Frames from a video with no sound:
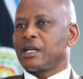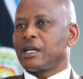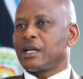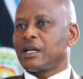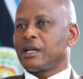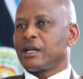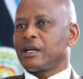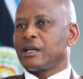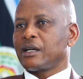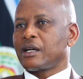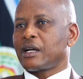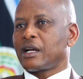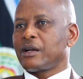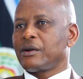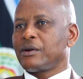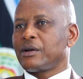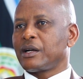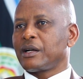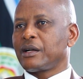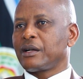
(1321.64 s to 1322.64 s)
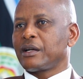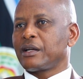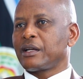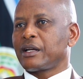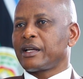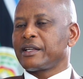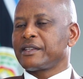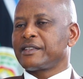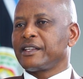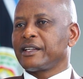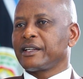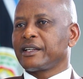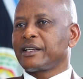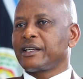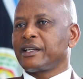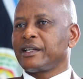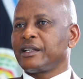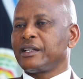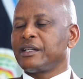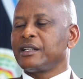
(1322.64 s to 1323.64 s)
I think
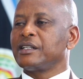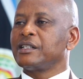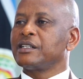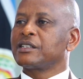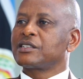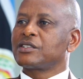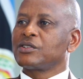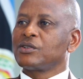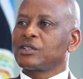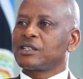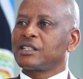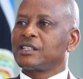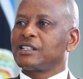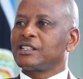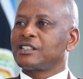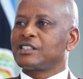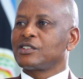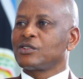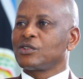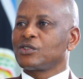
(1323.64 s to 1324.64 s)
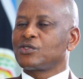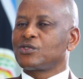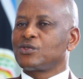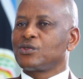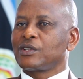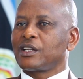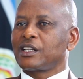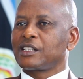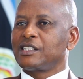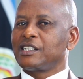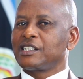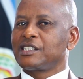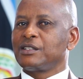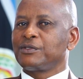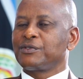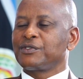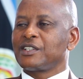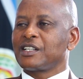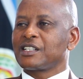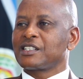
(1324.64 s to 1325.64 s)
it's not true that the
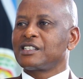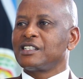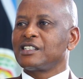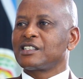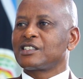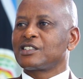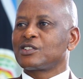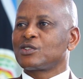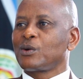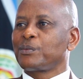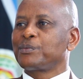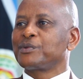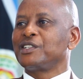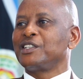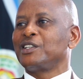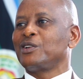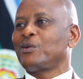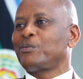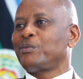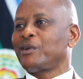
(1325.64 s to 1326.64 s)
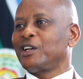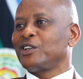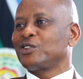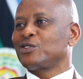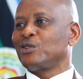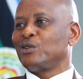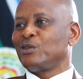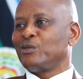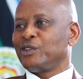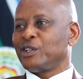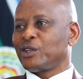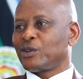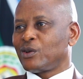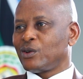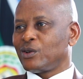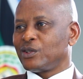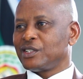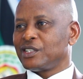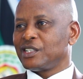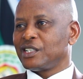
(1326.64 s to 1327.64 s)
Chief Justice stopped the operation of the
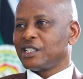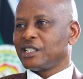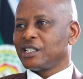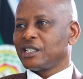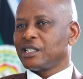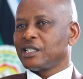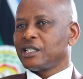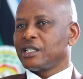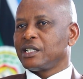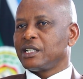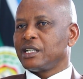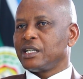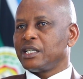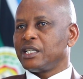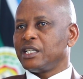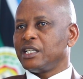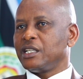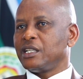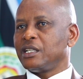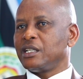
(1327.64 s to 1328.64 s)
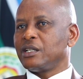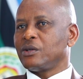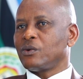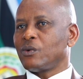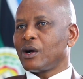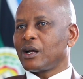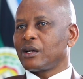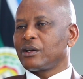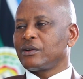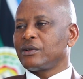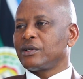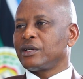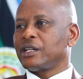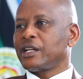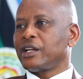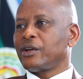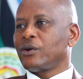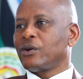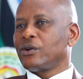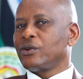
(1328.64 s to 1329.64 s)
court. They
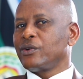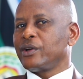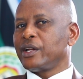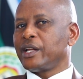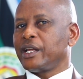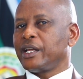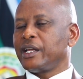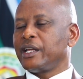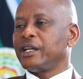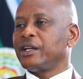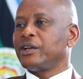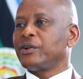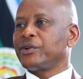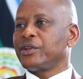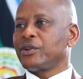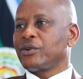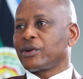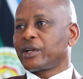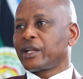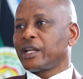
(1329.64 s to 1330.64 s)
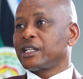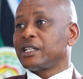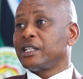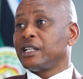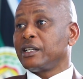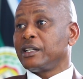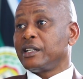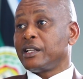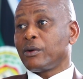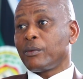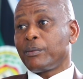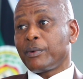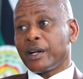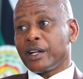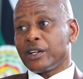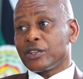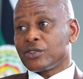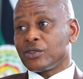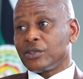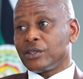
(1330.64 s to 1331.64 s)
only relocated the
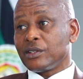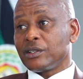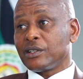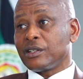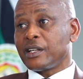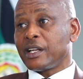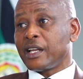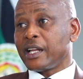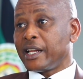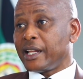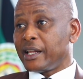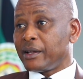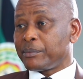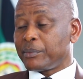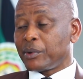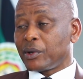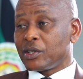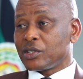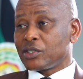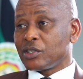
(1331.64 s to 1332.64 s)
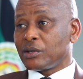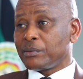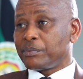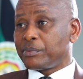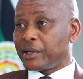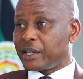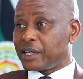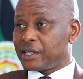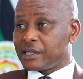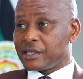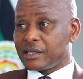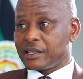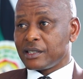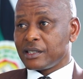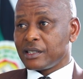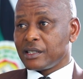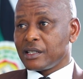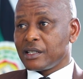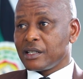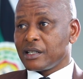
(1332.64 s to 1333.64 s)
operation place.
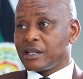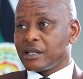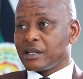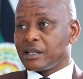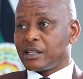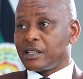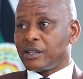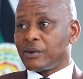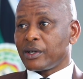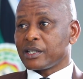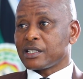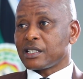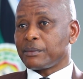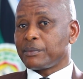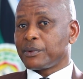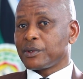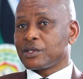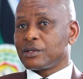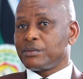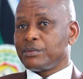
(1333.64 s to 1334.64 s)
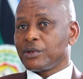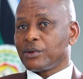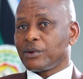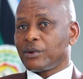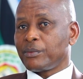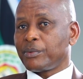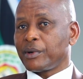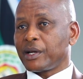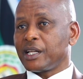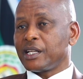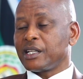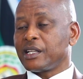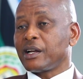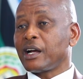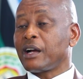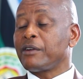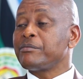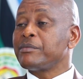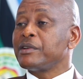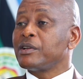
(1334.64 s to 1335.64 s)
They were supposed to be they
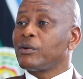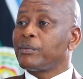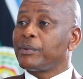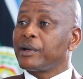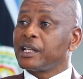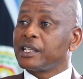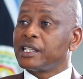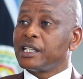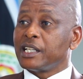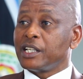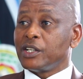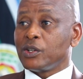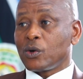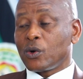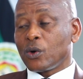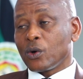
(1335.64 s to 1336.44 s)
have been operating in